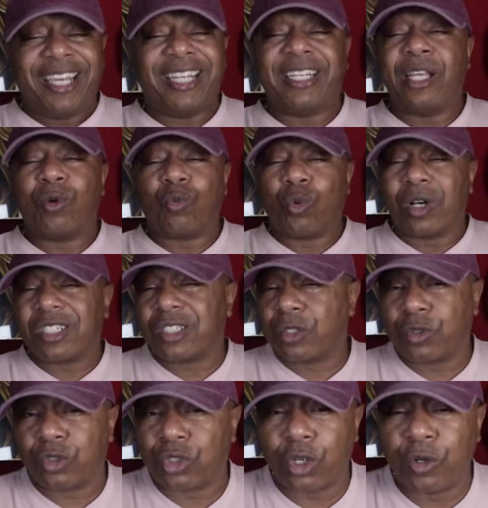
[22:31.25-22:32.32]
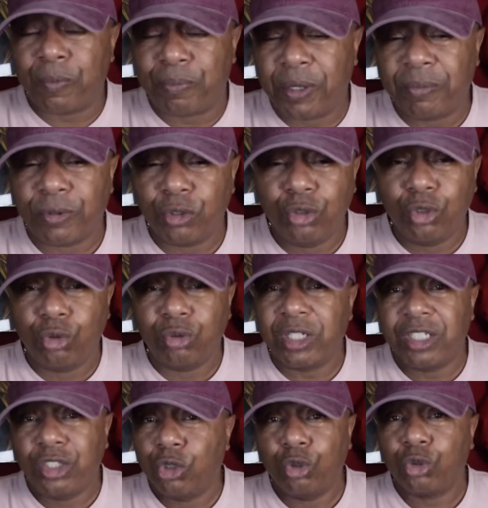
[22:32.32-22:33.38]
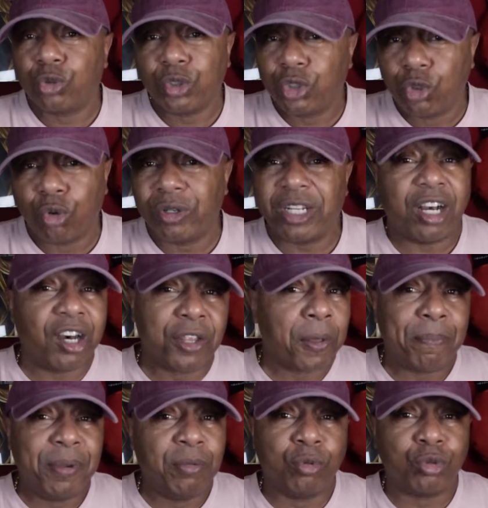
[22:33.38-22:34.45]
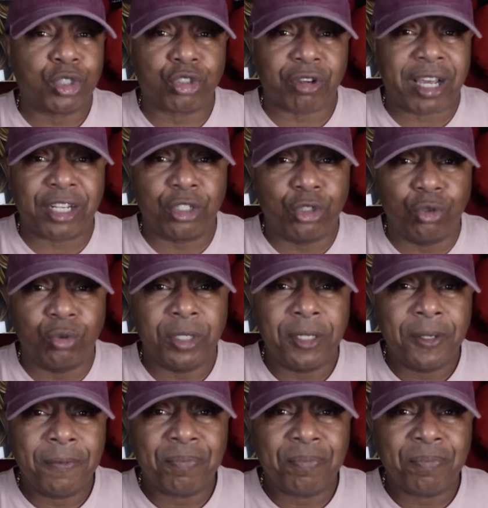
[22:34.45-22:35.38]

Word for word: And then once certain people knew the dudes was doing it, other people was trying to do it.